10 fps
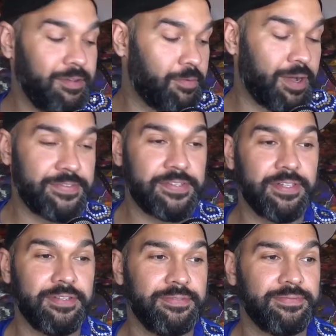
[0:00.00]
Wife
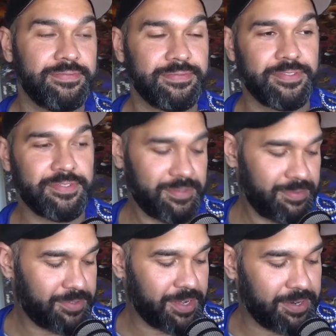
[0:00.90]
still
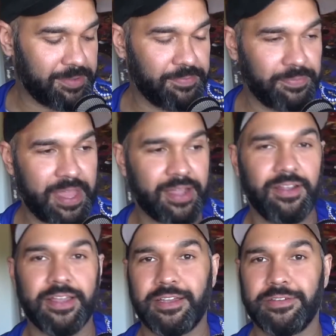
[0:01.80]
tried to act
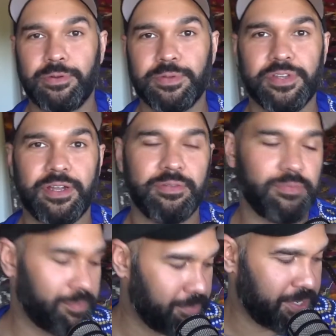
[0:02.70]
like COVID was on
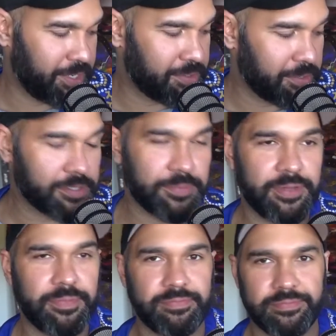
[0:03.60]
and she could talk to me,
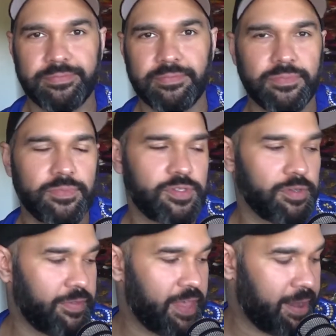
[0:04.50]
but
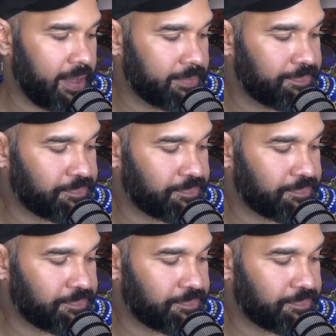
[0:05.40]
sorted that out.